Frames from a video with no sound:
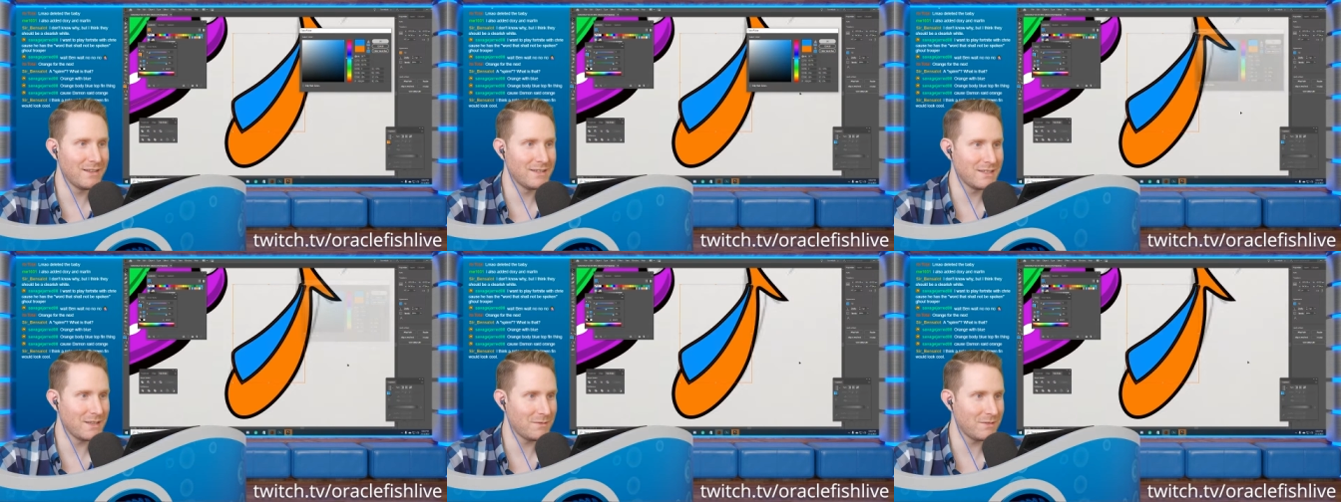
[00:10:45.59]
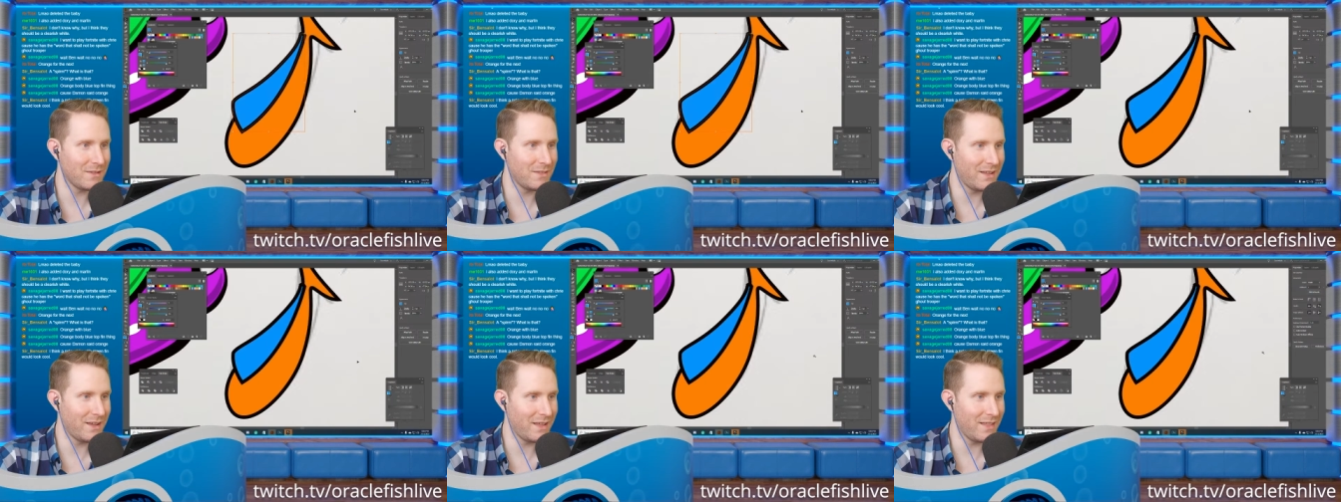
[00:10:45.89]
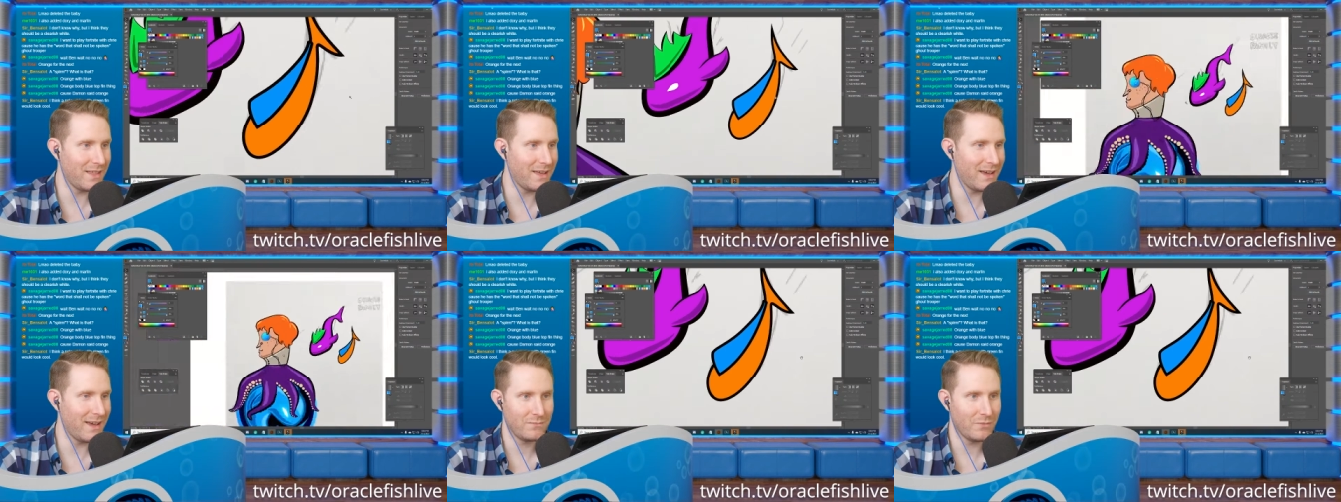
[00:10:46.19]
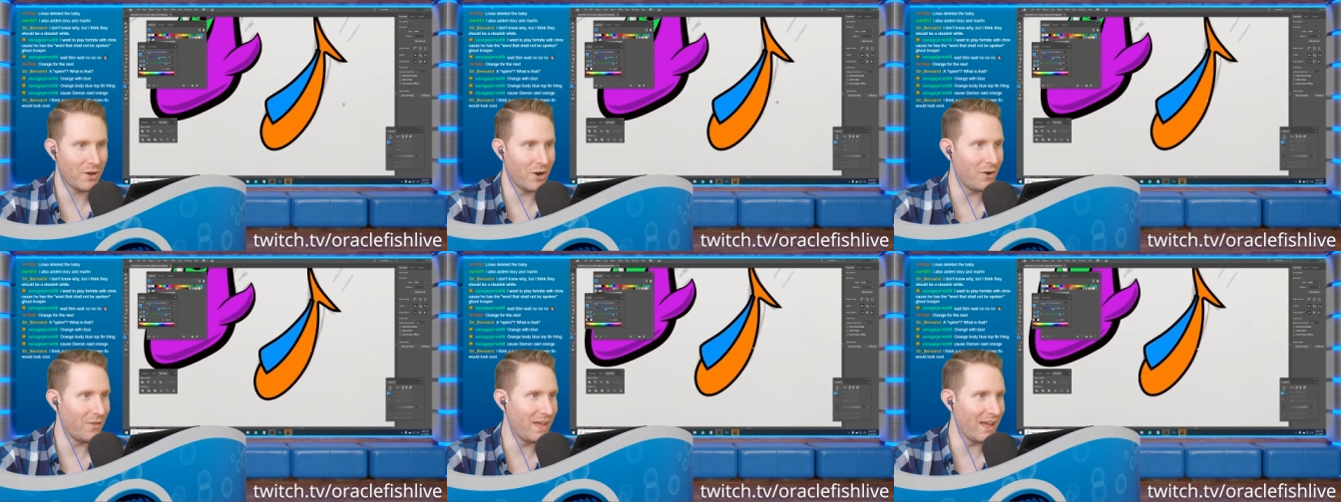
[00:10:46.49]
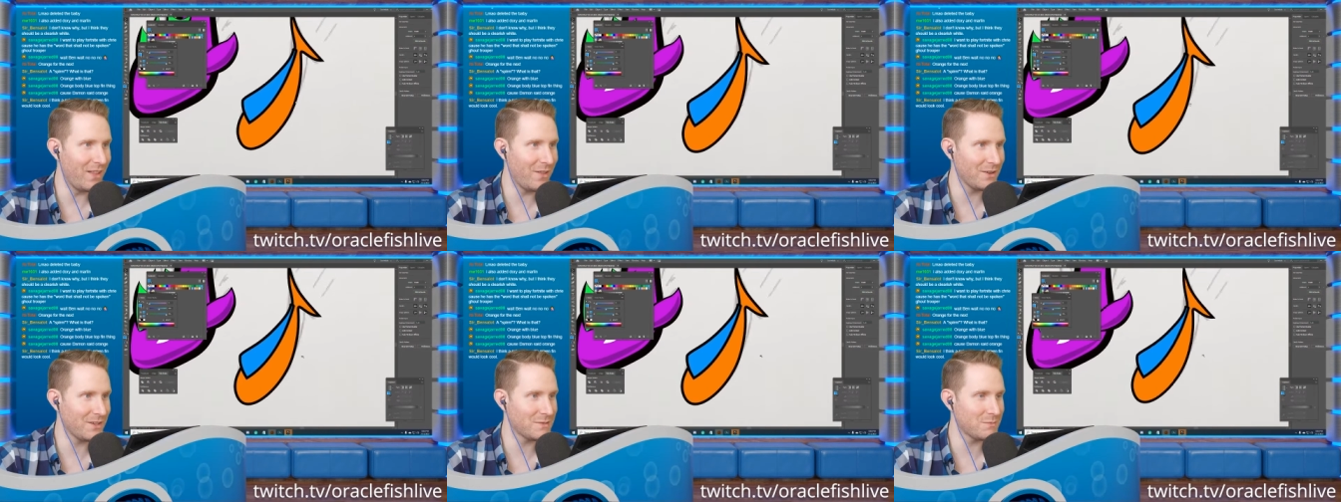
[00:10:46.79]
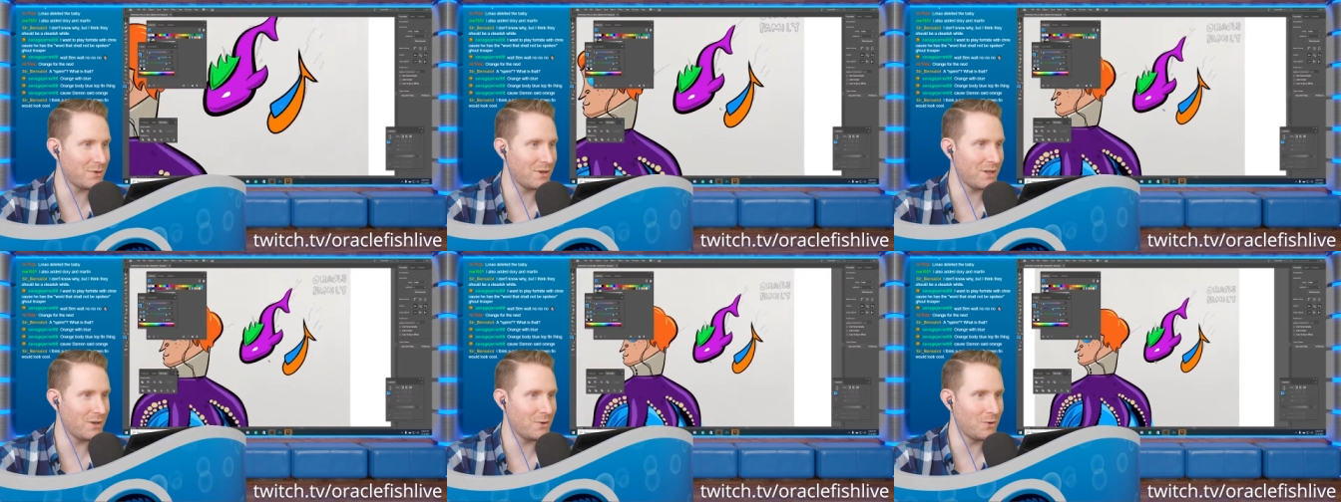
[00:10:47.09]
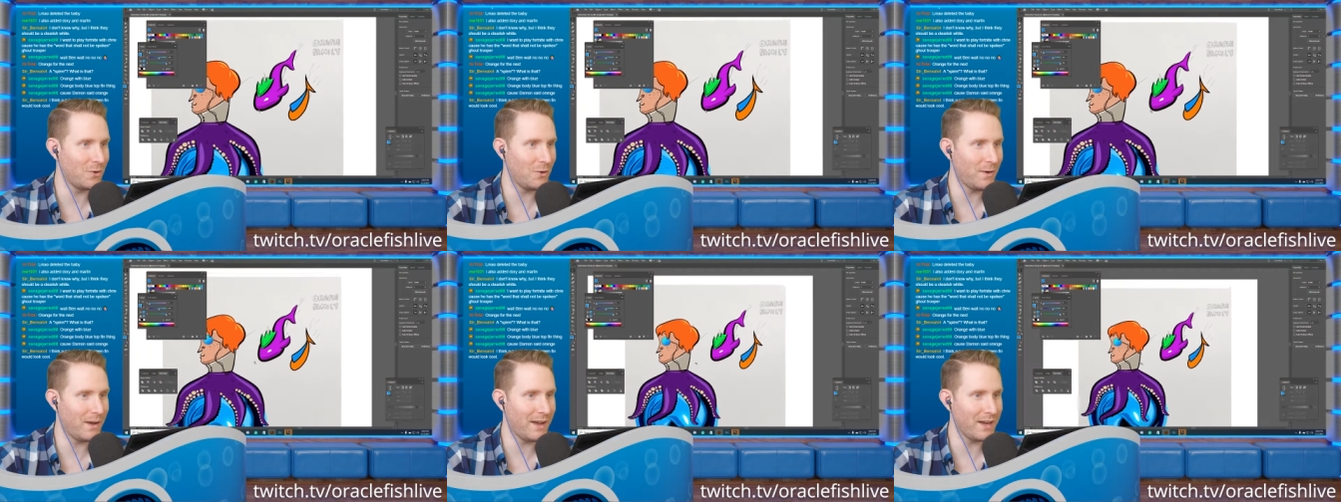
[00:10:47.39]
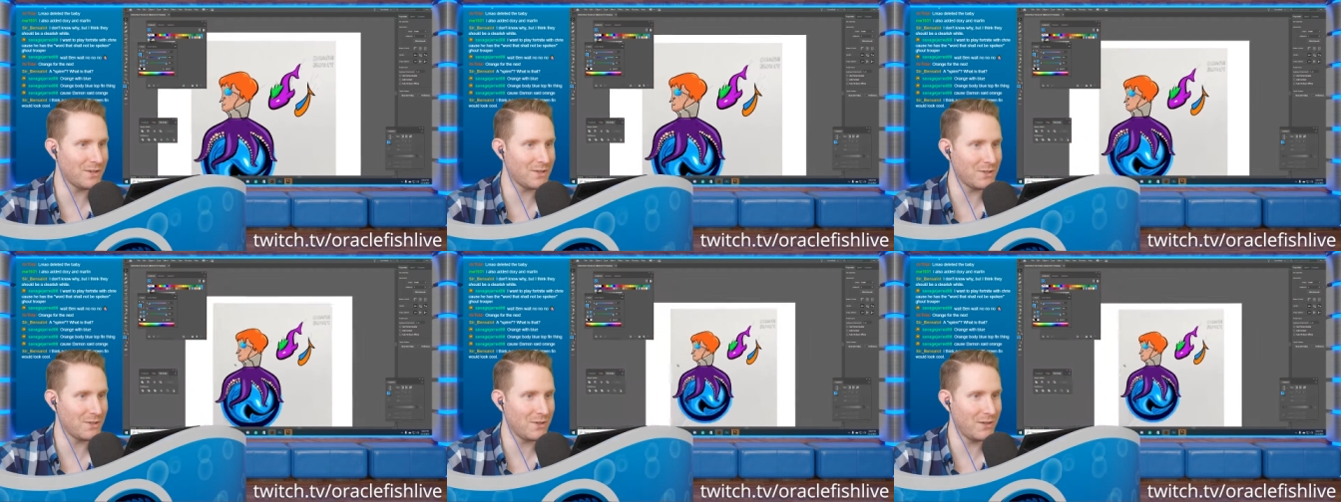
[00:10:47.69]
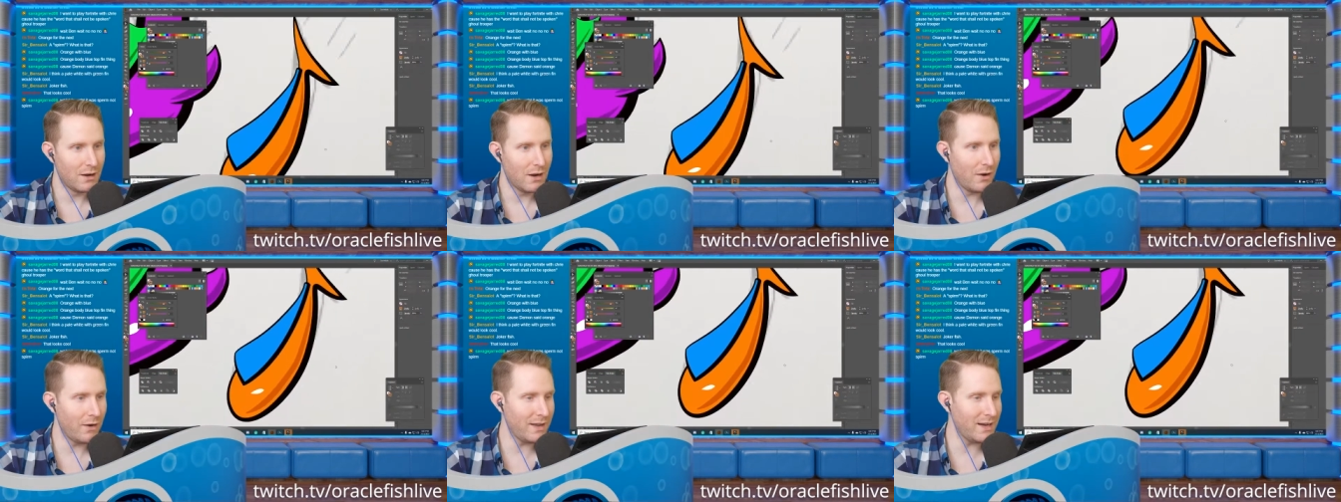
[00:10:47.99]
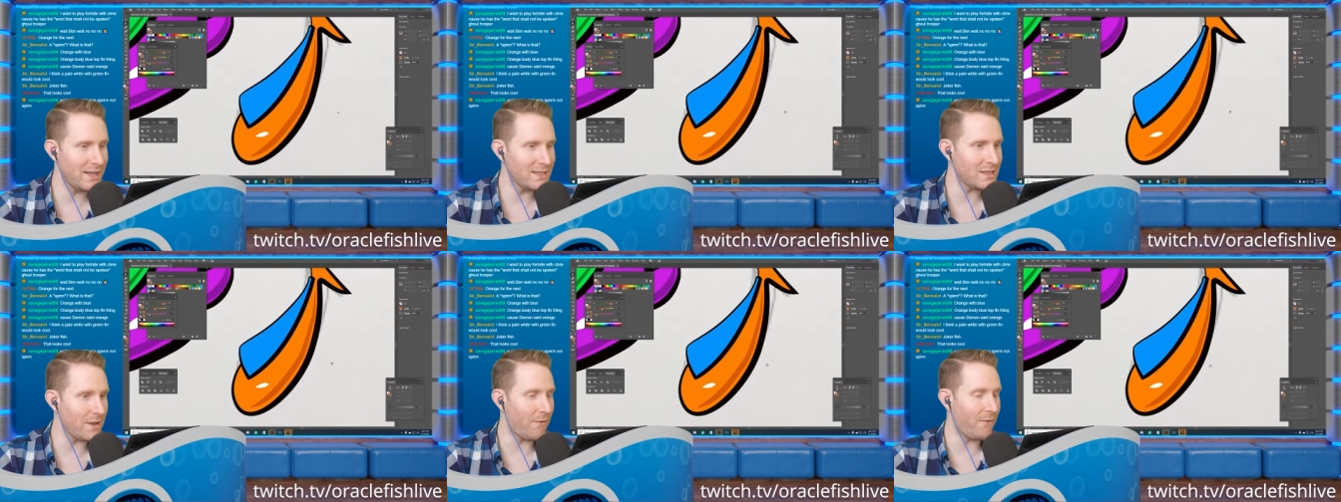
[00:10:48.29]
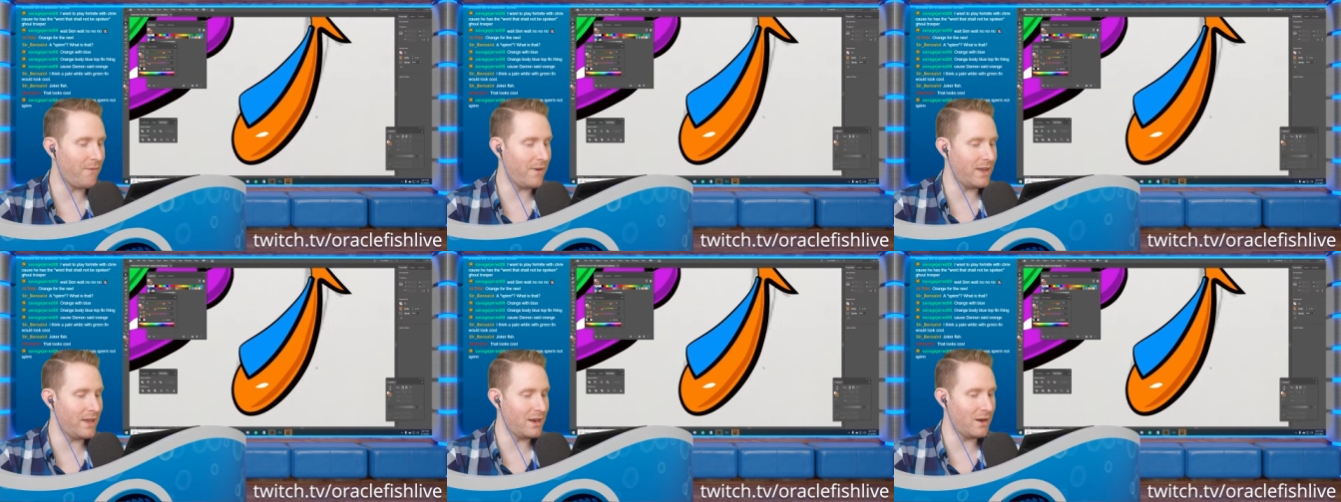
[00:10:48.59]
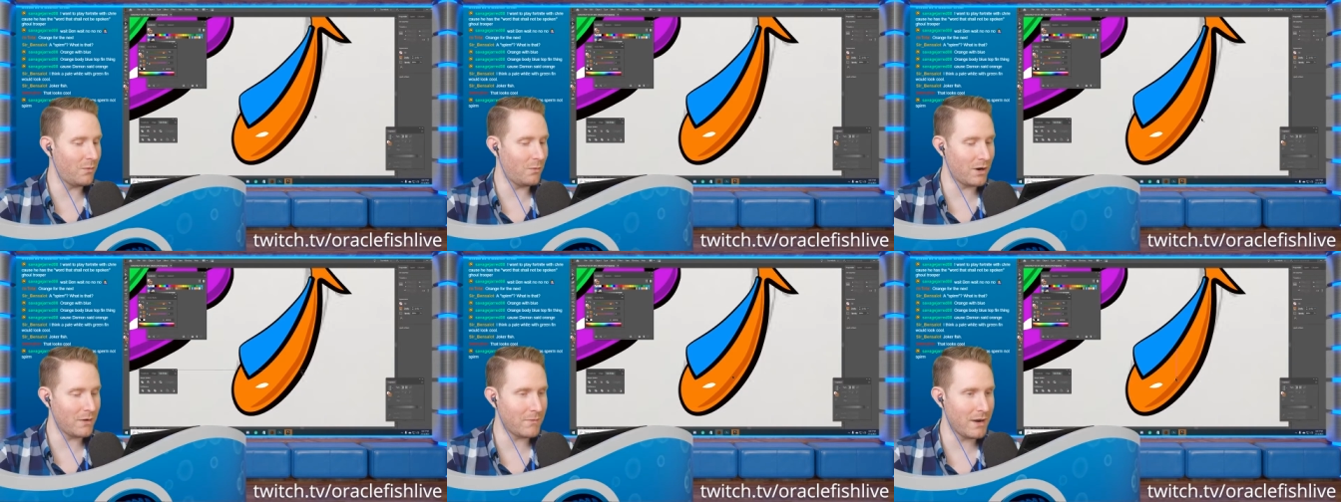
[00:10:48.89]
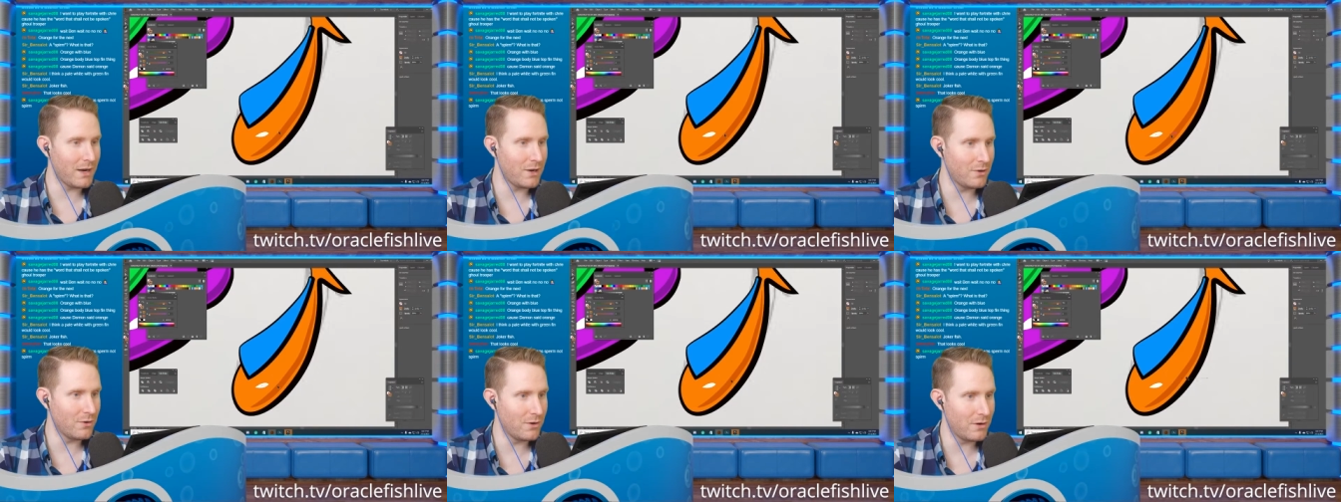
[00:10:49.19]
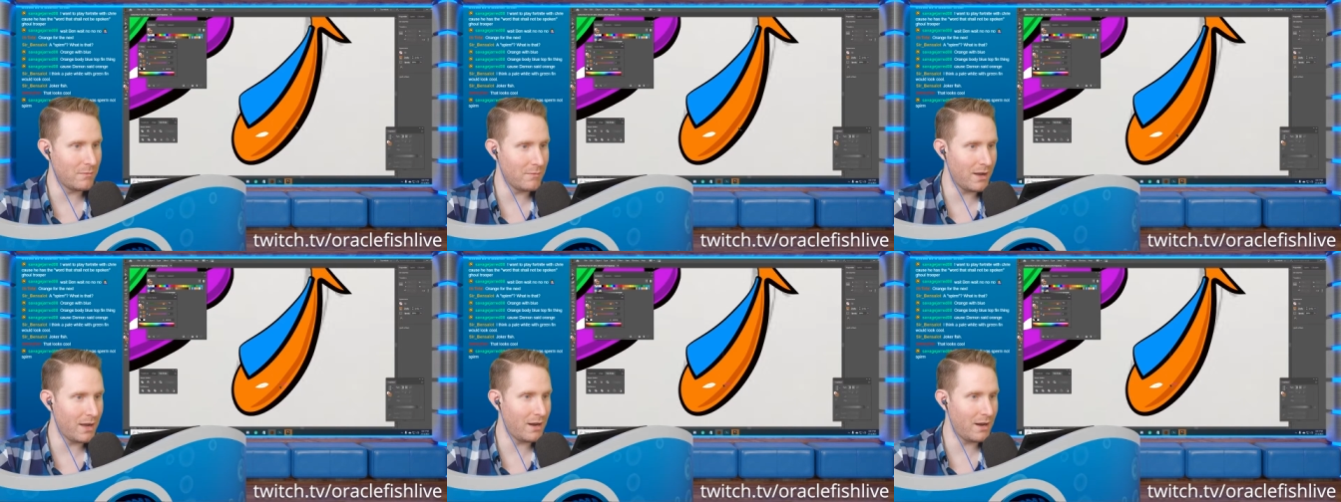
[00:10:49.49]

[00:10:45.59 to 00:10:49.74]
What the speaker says: Something like that. Oh, that looks pretty cool, actually. Oh, he needs a fin. What am I doing, man?